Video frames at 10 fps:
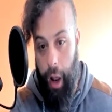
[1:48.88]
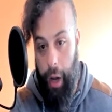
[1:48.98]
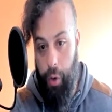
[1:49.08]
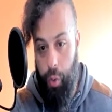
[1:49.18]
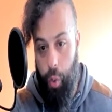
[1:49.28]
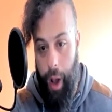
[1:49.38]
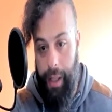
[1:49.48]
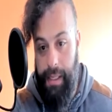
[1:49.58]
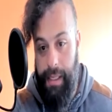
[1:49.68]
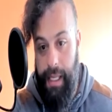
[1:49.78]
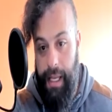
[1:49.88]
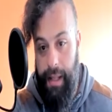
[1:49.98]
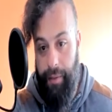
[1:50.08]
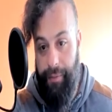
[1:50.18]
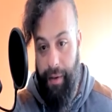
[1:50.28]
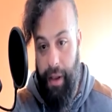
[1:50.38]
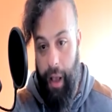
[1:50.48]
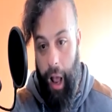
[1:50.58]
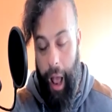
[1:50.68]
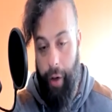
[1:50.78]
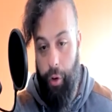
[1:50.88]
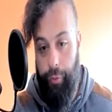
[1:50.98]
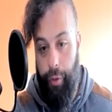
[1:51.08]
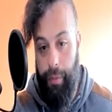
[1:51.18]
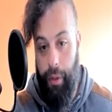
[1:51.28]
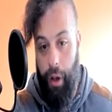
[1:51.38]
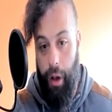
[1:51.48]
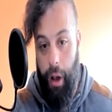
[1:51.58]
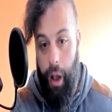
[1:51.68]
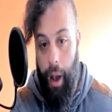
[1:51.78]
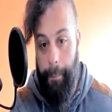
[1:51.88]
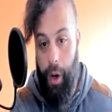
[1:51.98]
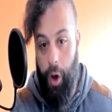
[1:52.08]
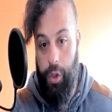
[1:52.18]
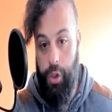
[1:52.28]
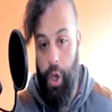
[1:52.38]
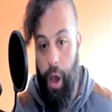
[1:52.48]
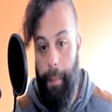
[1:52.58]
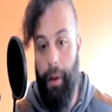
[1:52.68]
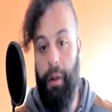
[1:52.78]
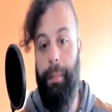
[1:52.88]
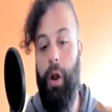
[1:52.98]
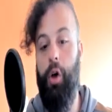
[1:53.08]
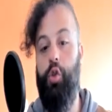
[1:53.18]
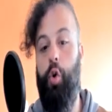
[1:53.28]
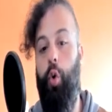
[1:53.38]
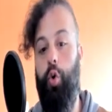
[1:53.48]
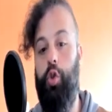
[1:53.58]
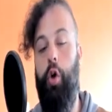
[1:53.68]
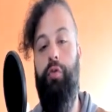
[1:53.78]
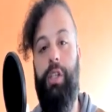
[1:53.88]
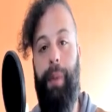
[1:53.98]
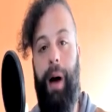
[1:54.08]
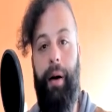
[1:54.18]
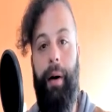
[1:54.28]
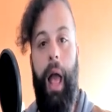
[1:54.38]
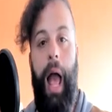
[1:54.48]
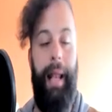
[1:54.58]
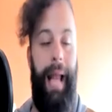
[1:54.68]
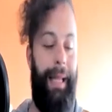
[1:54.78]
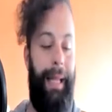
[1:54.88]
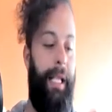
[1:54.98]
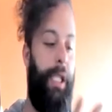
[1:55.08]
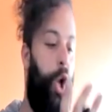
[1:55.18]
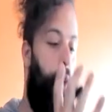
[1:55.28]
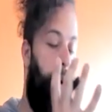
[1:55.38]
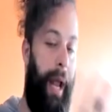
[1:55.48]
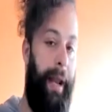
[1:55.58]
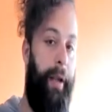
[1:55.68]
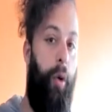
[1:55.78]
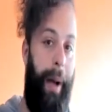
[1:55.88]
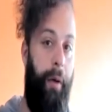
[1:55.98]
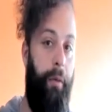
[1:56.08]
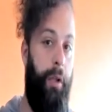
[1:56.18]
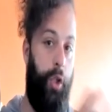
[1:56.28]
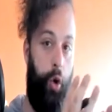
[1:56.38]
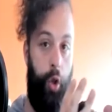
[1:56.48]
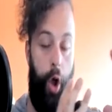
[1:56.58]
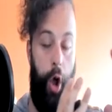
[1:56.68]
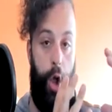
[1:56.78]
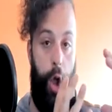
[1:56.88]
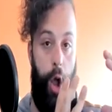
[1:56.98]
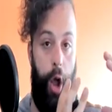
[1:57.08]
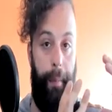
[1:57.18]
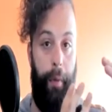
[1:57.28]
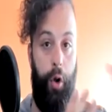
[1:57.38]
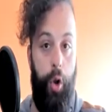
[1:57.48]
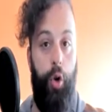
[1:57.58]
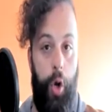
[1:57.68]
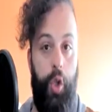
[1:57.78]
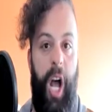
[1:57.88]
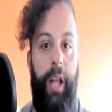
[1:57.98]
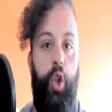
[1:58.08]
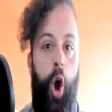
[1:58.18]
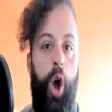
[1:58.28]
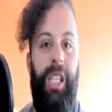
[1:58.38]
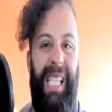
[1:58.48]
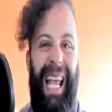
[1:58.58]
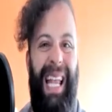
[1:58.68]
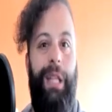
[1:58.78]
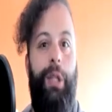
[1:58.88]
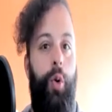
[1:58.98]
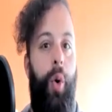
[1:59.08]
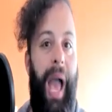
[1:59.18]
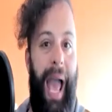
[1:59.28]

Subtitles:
don't quite see the very arrow from the plants, but the plants also respire. And that takes the organic compound, so the glucose, and turns it into